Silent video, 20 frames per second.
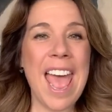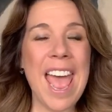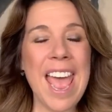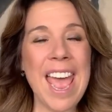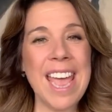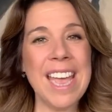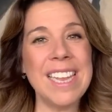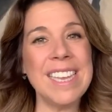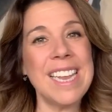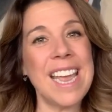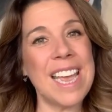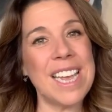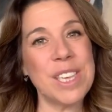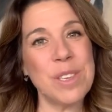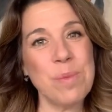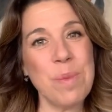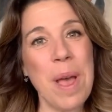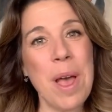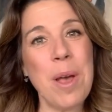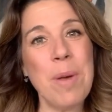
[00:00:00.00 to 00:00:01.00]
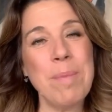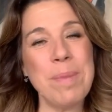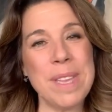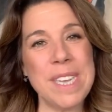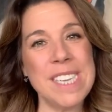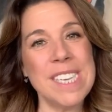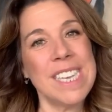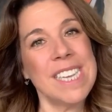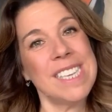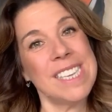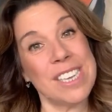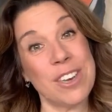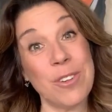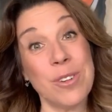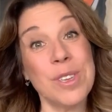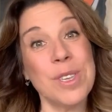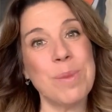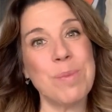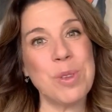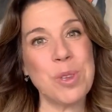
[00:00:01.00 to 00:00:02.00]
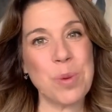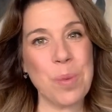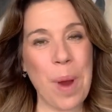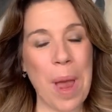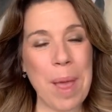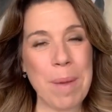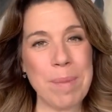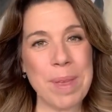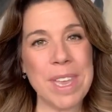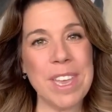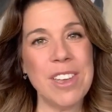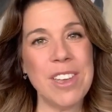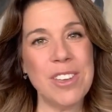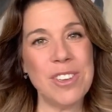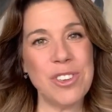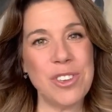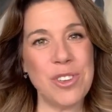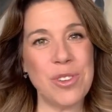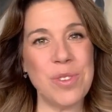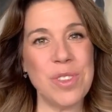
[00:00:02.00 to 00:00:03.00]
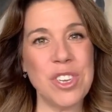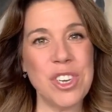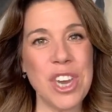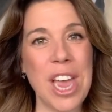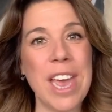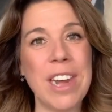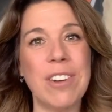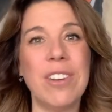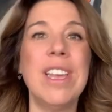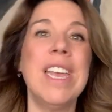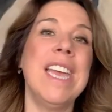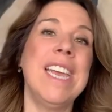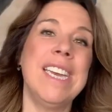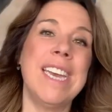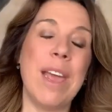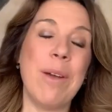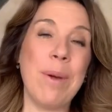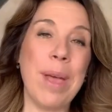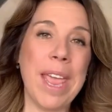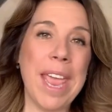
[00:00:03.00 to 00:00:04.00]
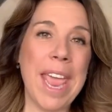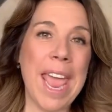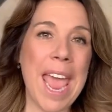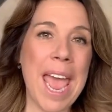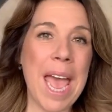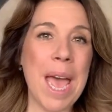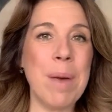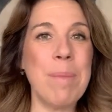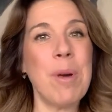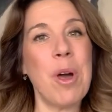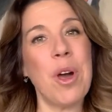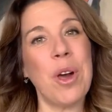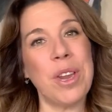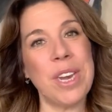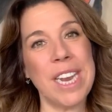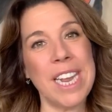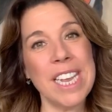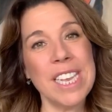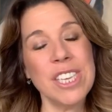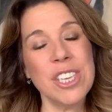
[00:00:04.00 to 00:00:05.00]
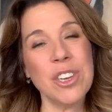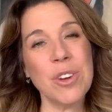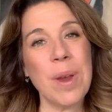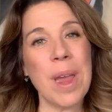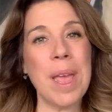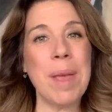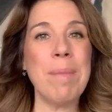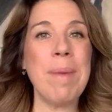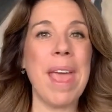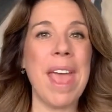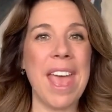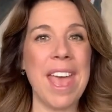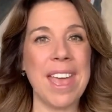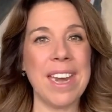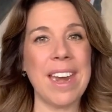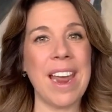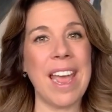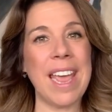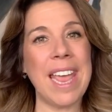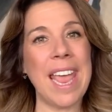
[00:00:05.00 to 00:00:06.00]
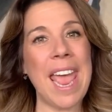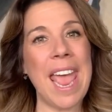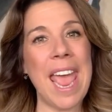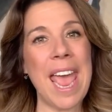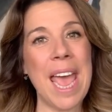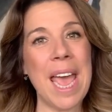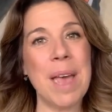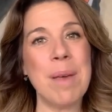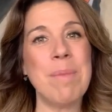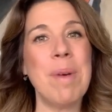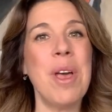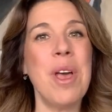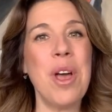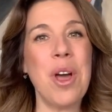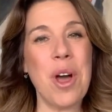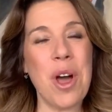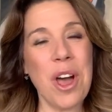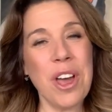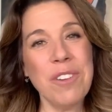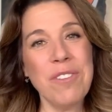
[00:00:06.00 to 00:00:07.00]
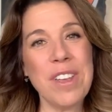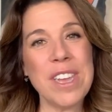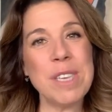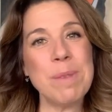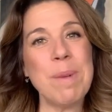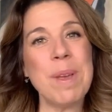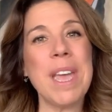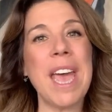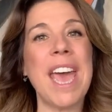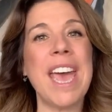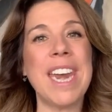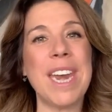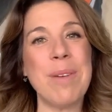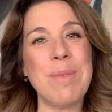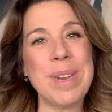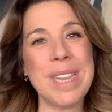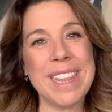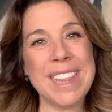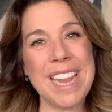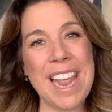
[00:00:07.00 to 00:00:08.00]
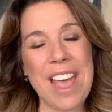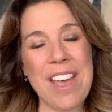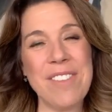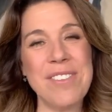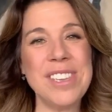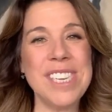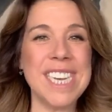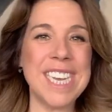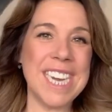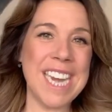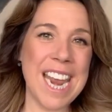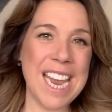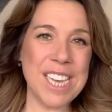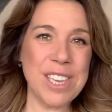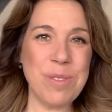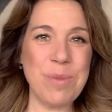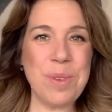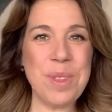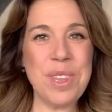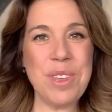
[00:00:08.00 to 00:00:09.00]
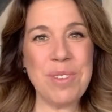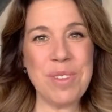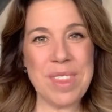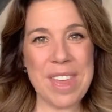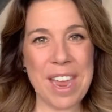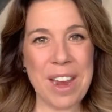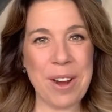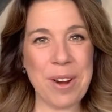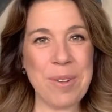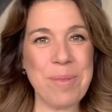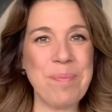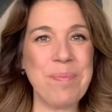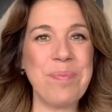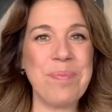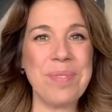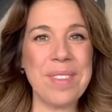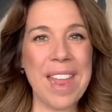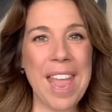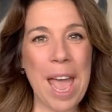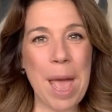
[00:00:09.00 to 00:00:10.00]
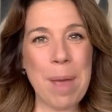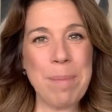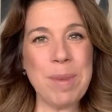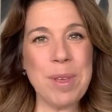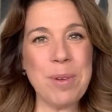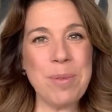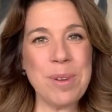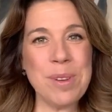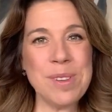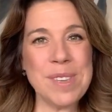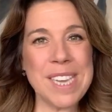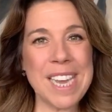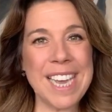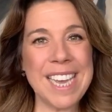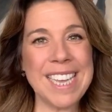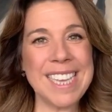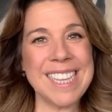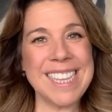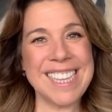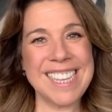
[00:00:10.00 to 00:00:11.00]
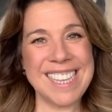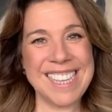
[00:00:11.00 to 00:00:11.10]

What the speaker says: And as well, please consider subscribing to the channel. Now, I am on Instagram and I am on Facebook, and I would love to connect with you there. Happy cruising.